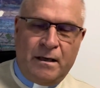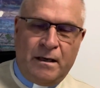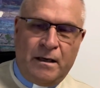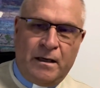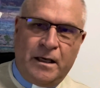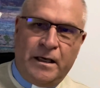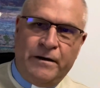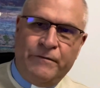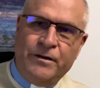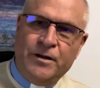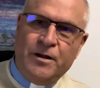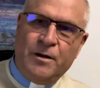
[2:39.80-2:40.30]

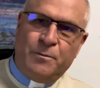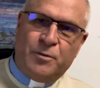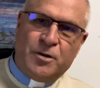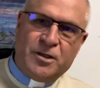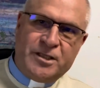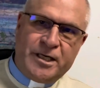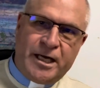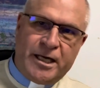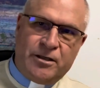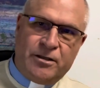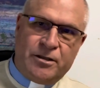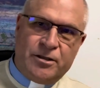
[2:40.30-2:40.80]
Given the
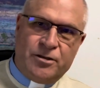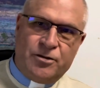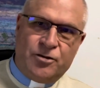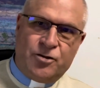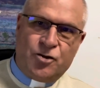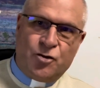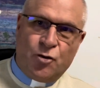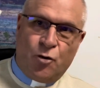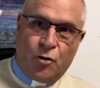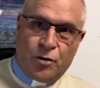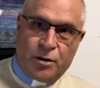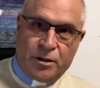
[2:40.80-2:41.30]
projected
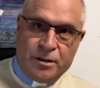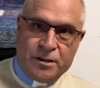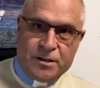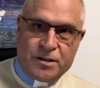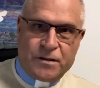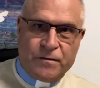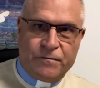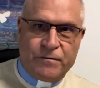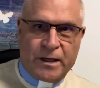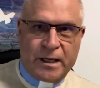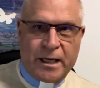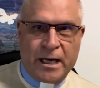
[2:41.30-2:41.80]
shortness
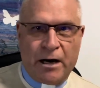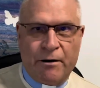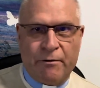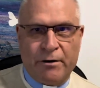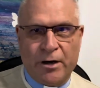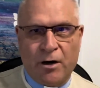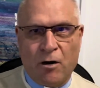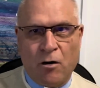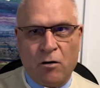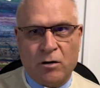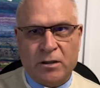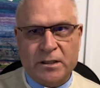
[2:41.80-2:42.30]
of the
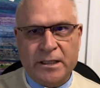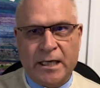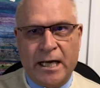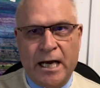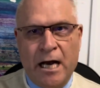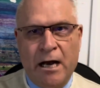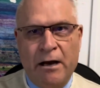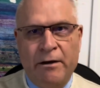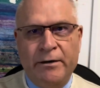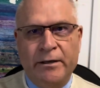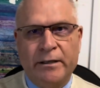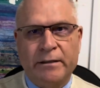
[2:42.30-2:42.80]
current
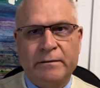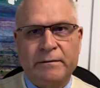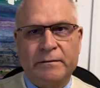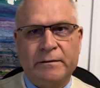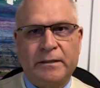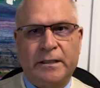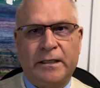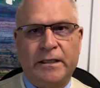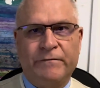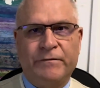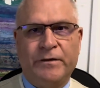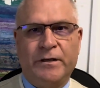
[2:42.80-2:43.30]
lockdown
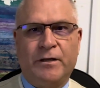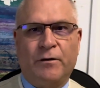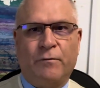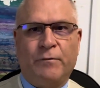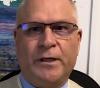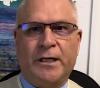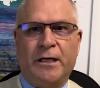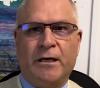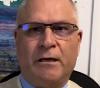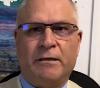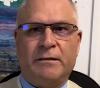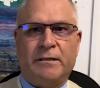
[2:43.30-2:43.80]
and given that
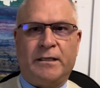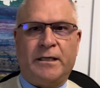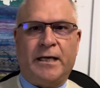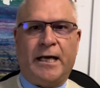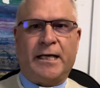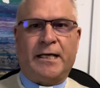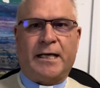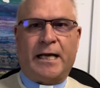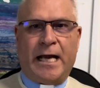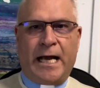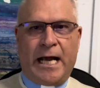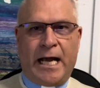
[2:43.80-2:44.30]
we don't
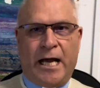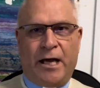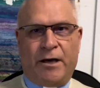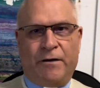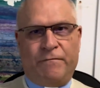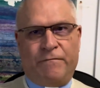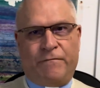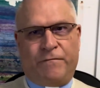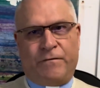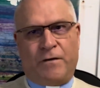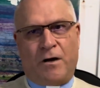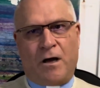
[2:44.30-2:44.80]
yet
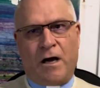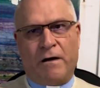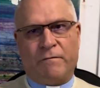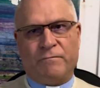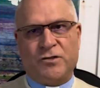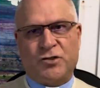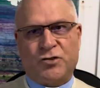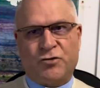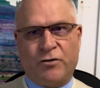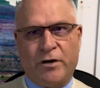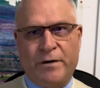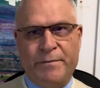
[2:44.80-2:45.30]
have live
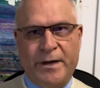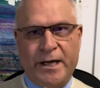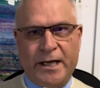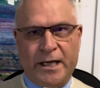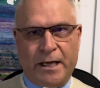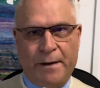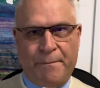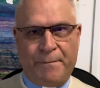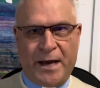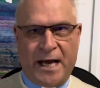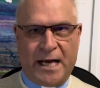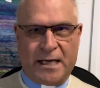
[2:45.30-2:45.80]
streaming
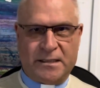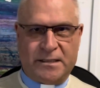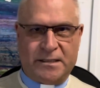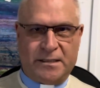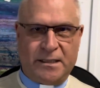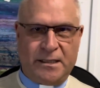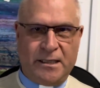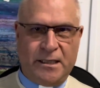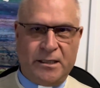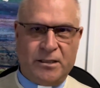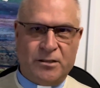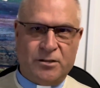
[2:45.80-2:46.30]

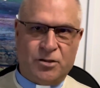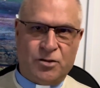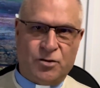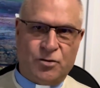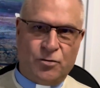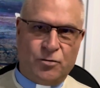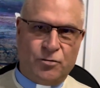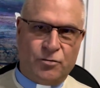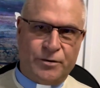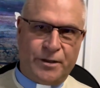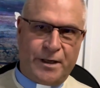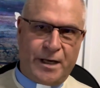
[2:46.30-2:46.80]
capacity
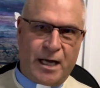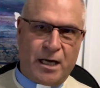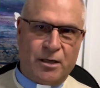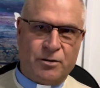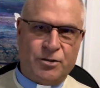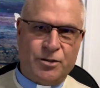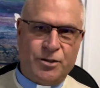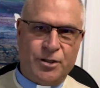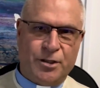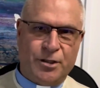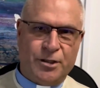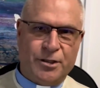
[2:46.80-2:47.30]
installed in our
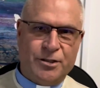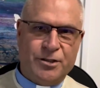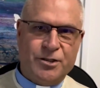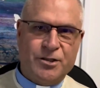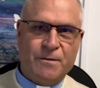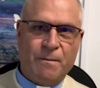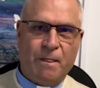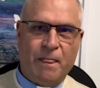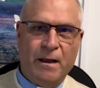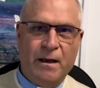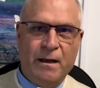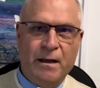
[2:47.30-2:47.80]

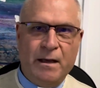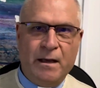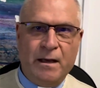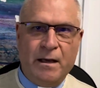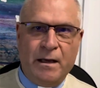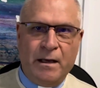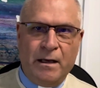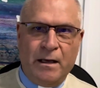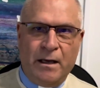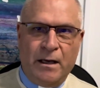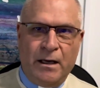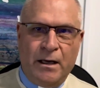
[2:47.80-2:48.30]
church,
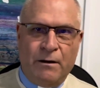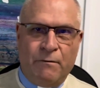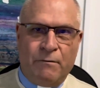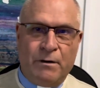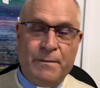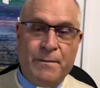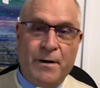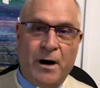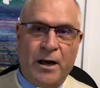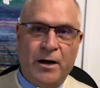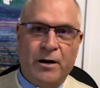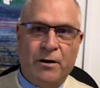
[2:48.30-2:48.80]
we
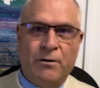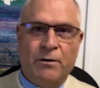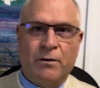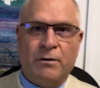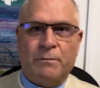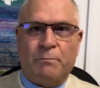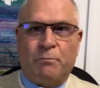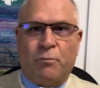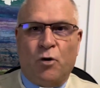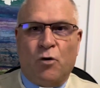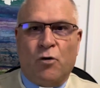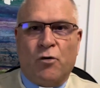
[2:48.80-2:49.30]
might
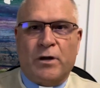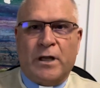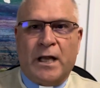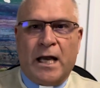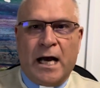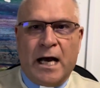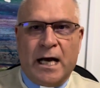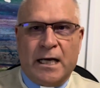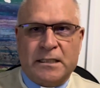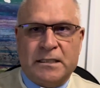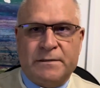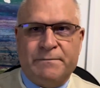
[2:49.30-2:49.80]
not
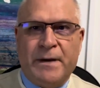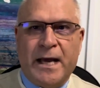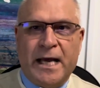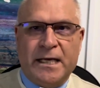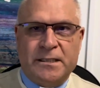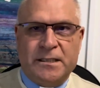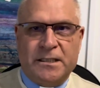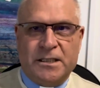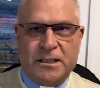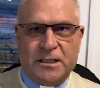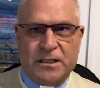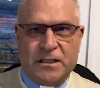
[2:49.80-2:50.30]
broadcast
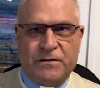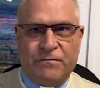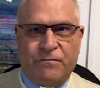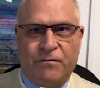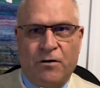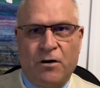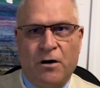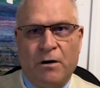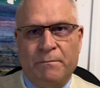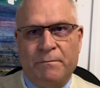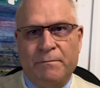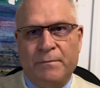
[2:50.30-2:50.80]
masses
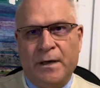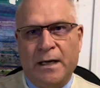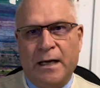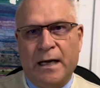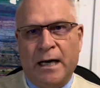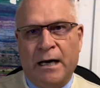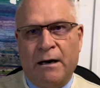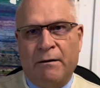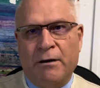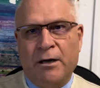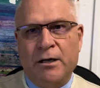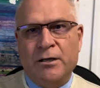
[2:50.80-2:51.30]
from
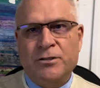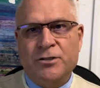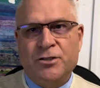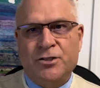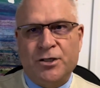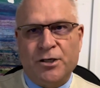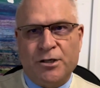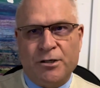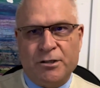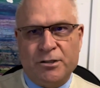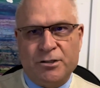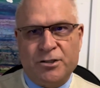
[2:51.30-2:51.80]
our own
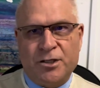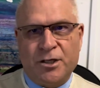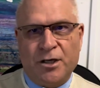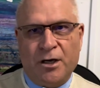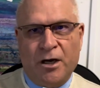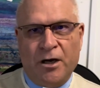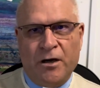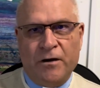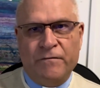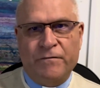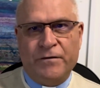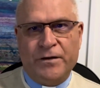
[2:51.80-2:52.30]
church
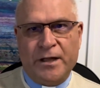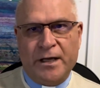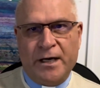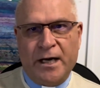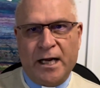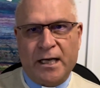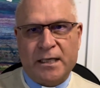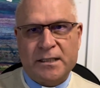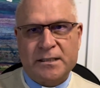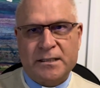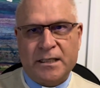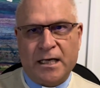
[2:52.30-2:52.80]
over the
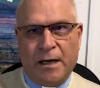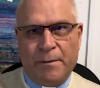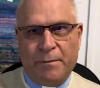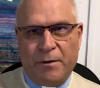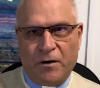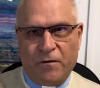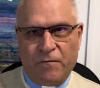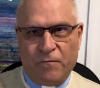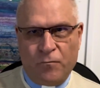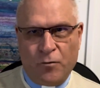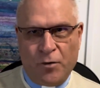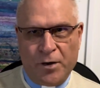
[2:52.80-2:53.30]
next couple
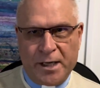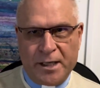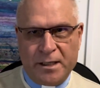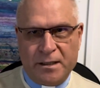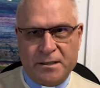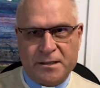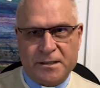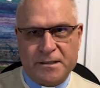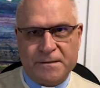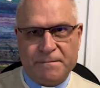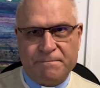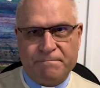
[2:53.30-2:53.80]
of
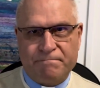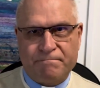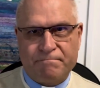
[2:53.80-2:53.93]
weeks.